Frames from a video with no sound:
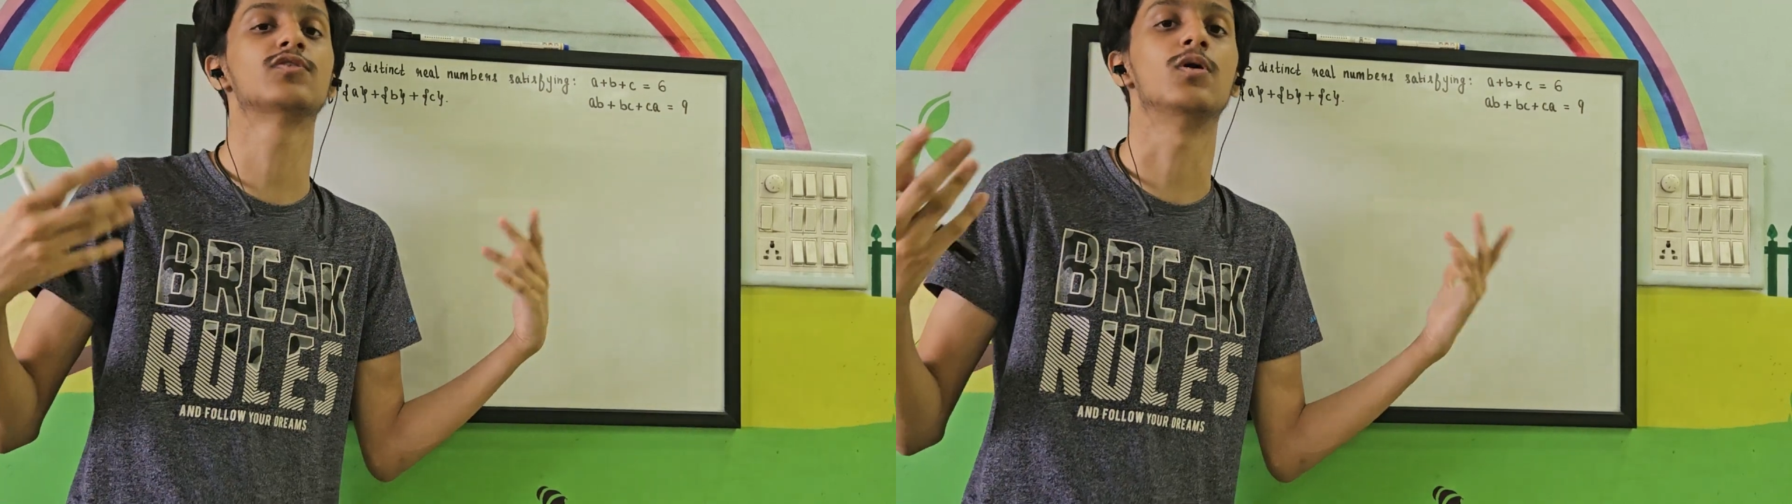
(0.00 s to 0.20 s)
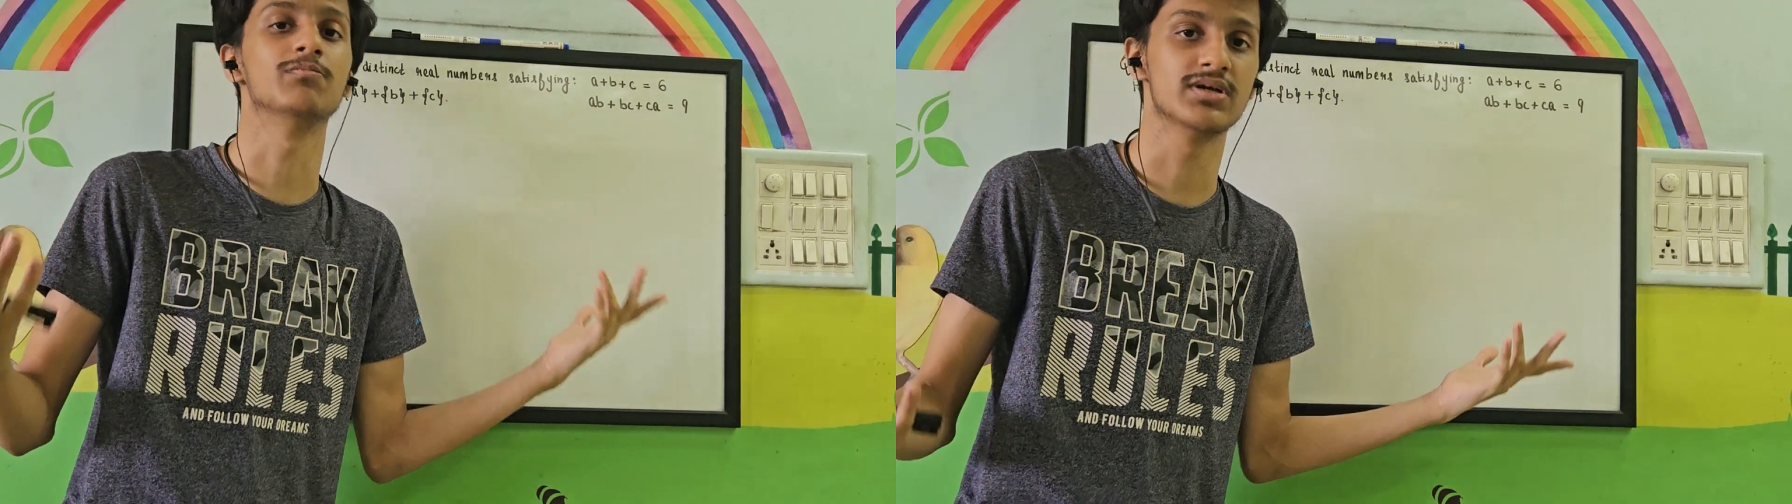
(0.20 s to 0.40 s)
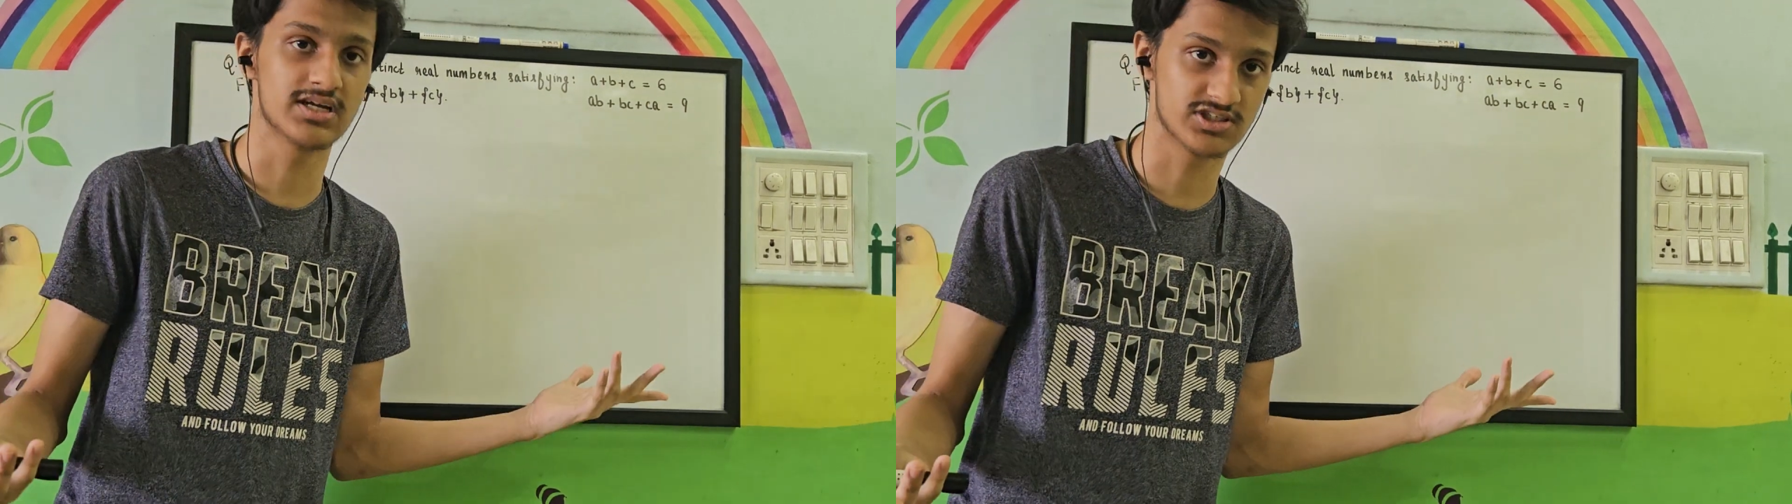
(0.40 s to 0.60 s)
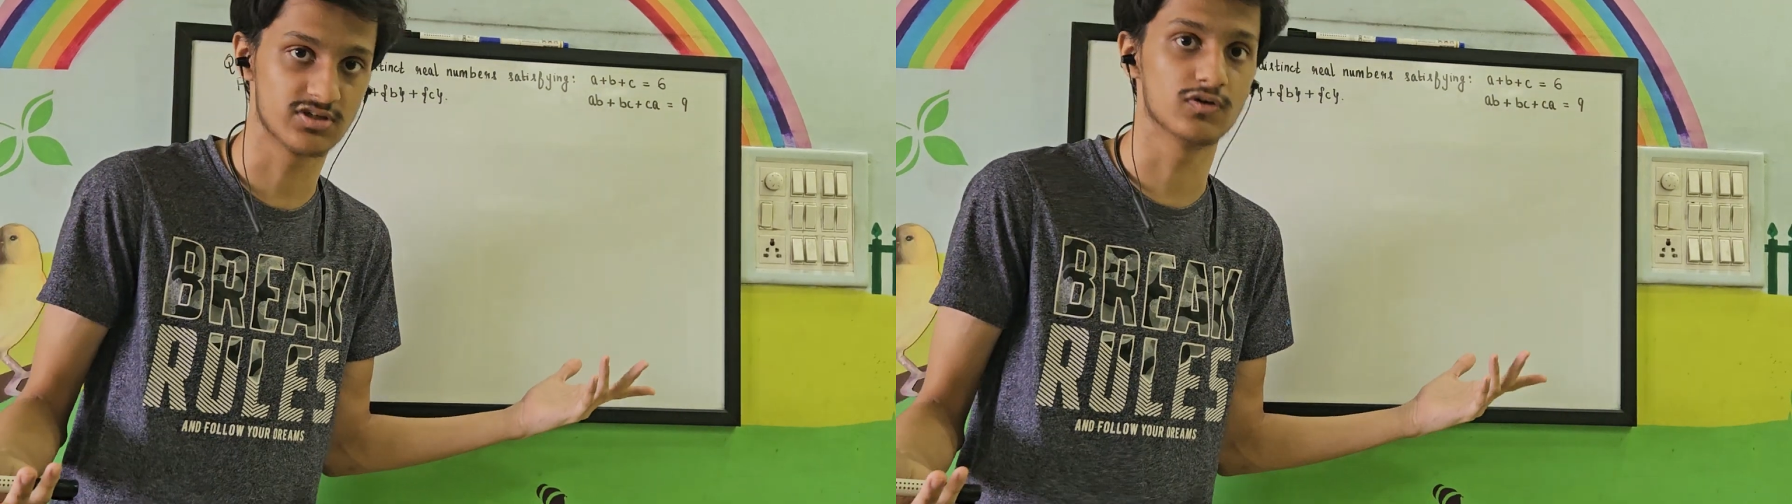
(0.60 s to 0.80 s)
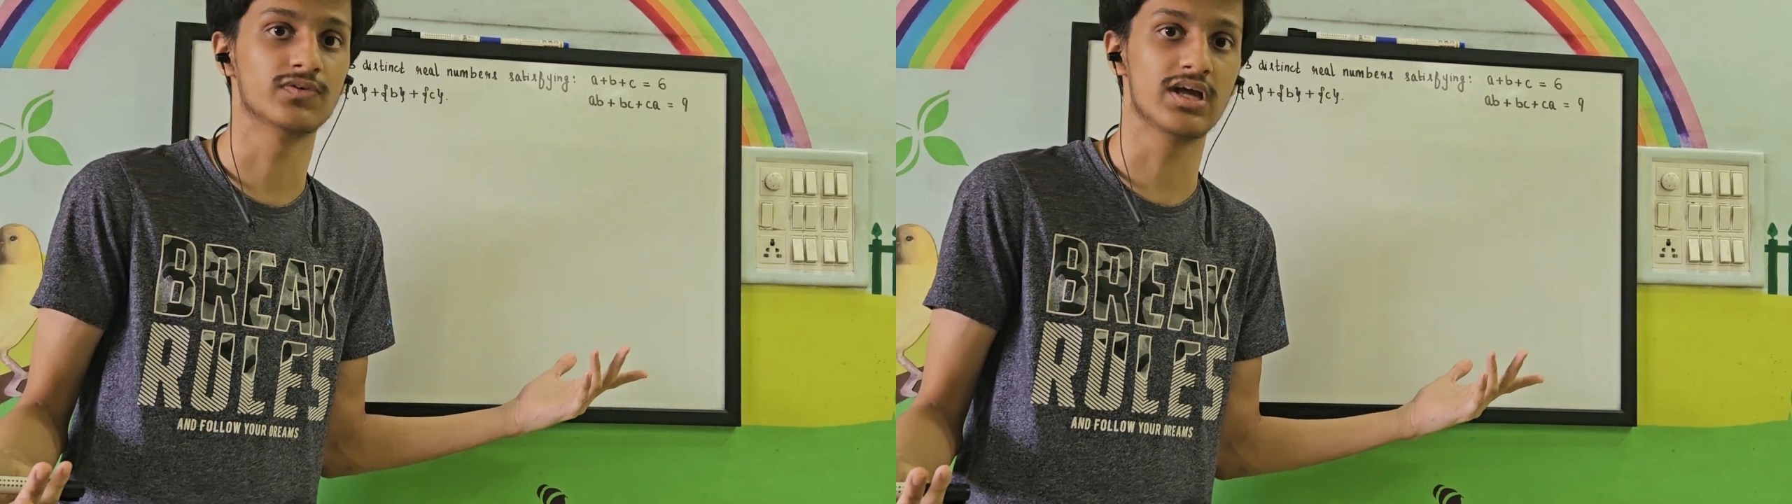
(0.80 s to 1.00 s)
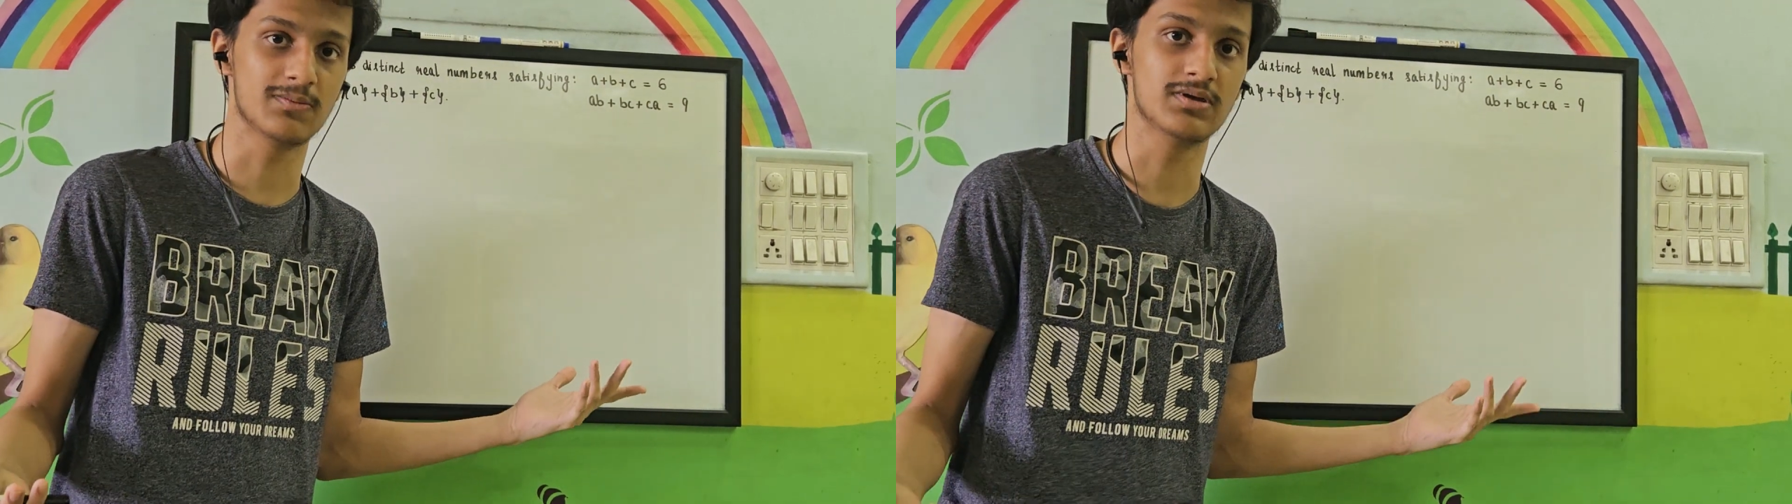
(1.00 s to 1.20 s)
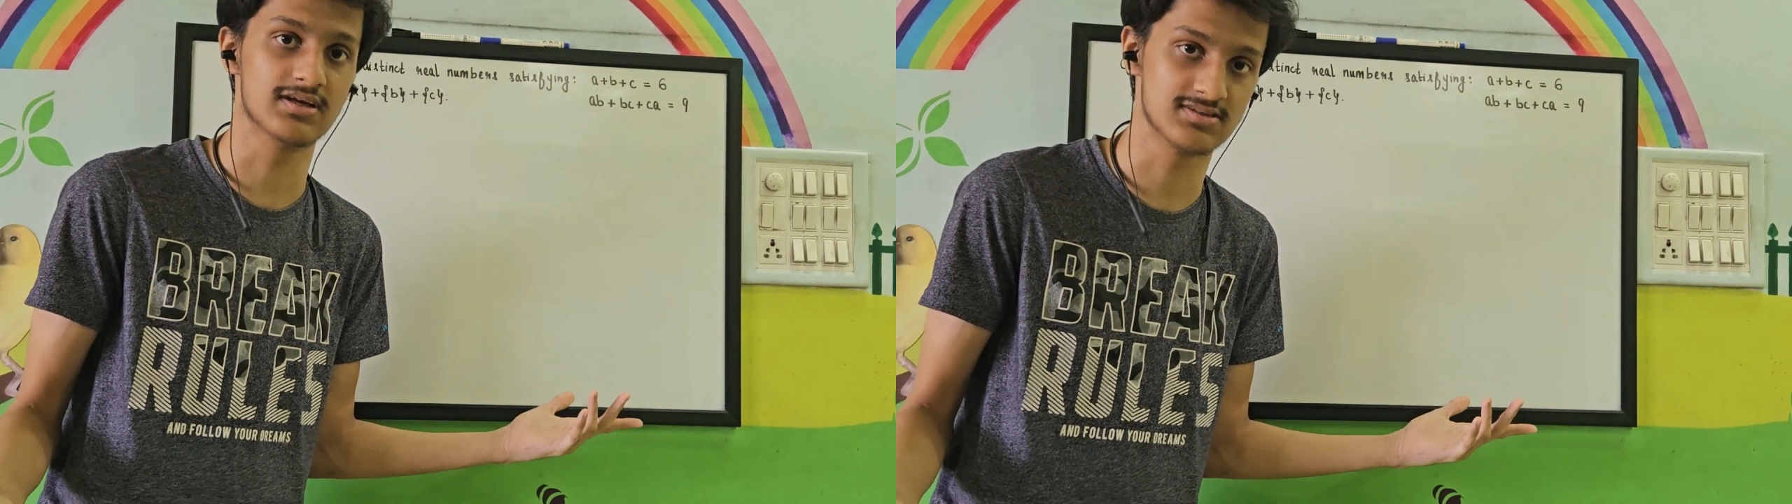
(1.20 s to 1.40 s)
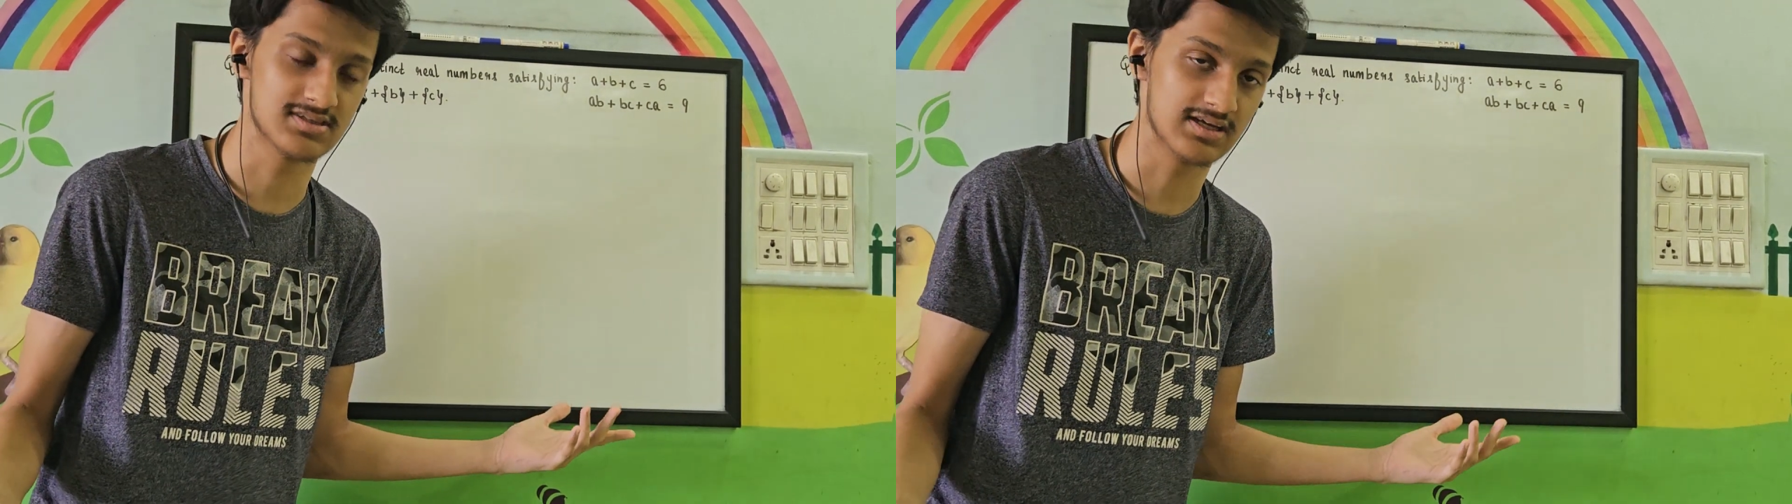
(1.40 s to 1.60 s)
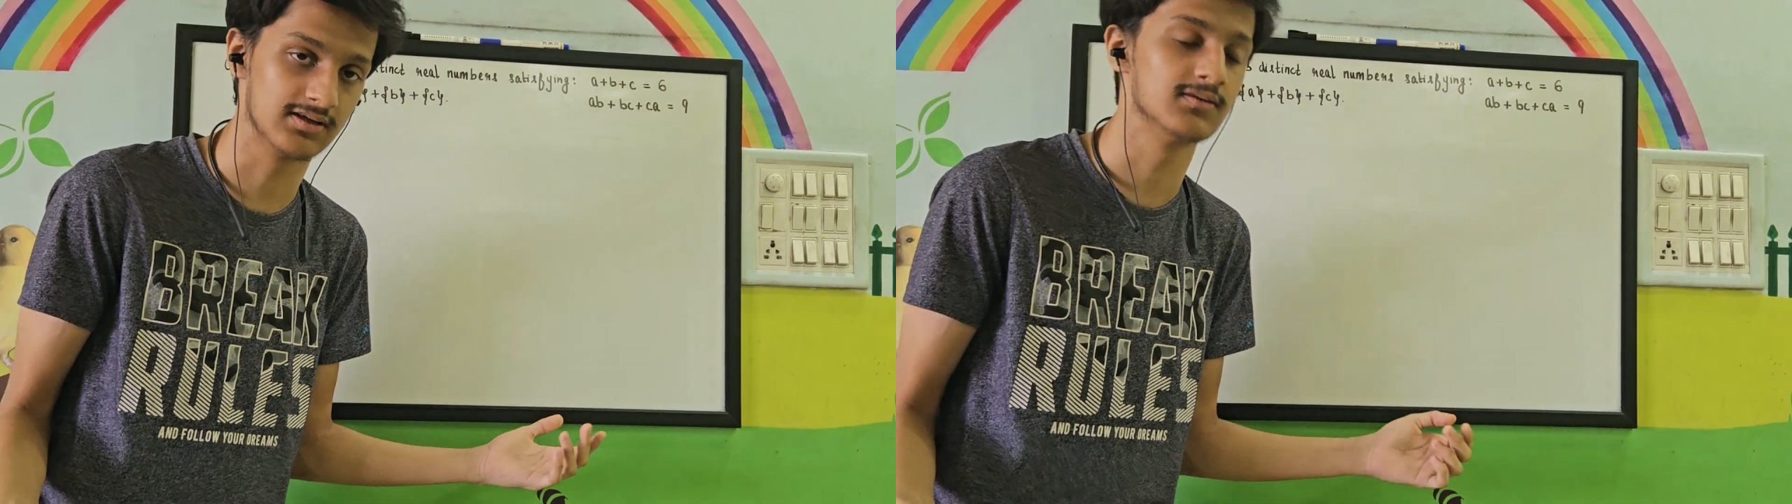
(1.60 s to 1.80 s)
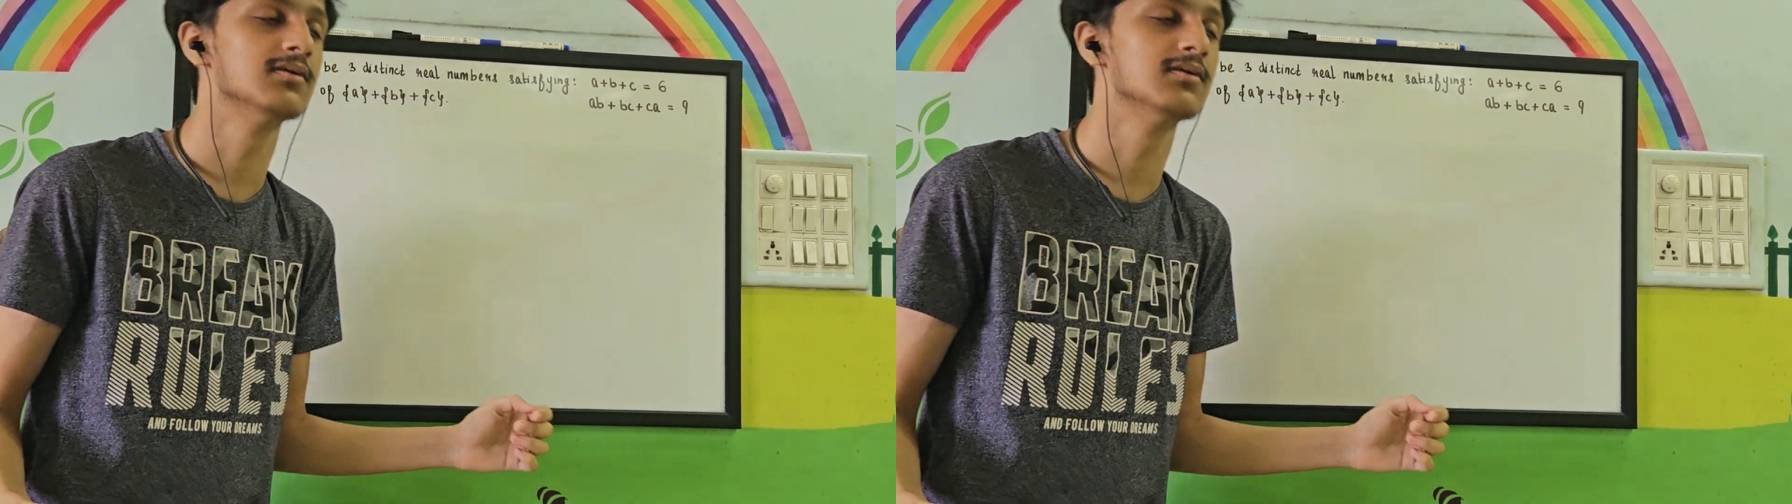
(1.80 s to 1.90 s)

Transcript: combination of A, B, and C.